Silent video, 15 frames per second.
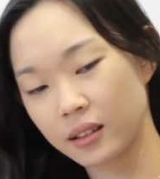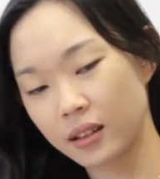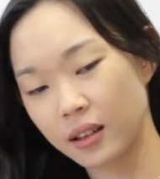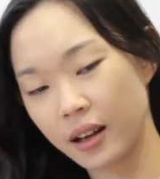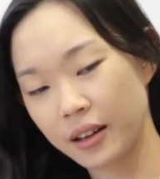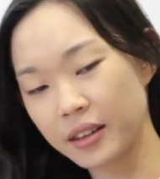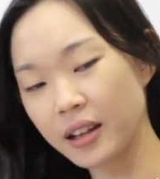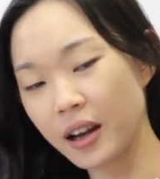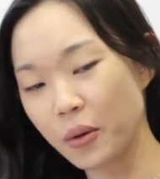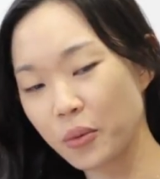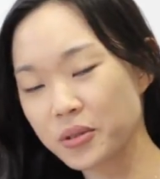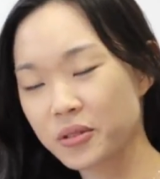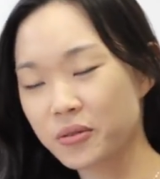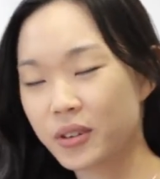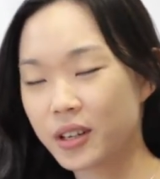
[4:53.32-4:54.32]
I think I
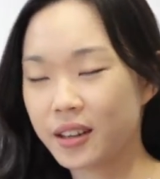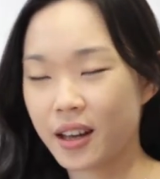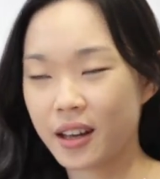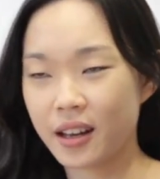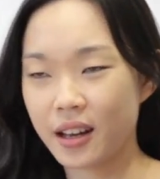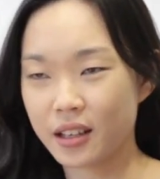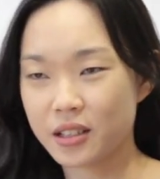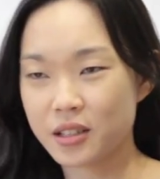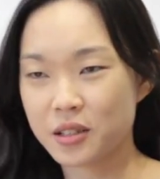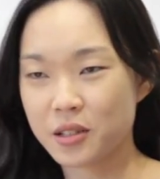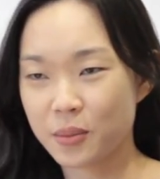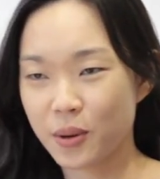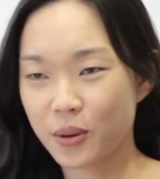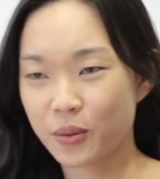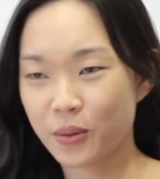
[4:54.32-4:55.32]
wasn't really that anxious
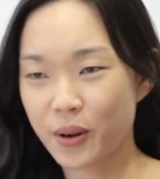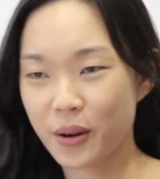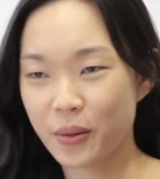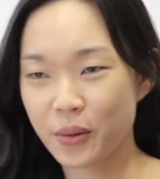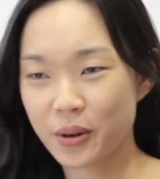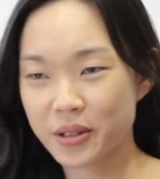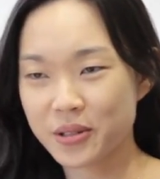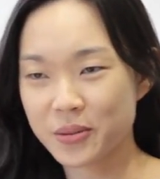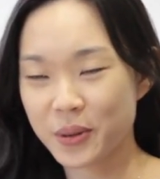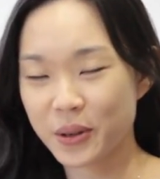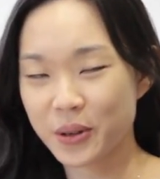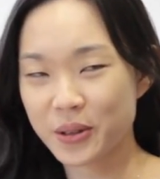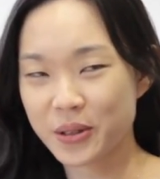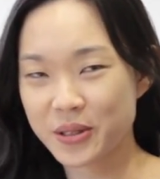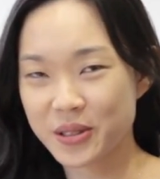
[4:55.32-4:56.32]
about where I was,
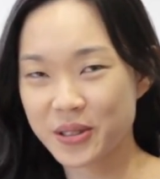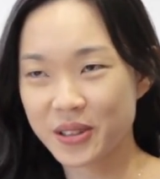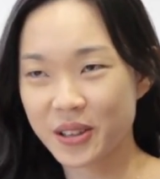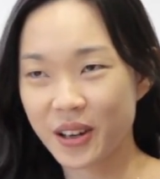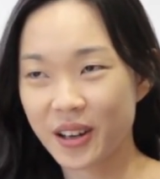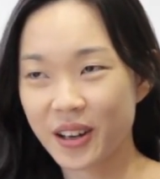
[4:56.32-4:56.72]
because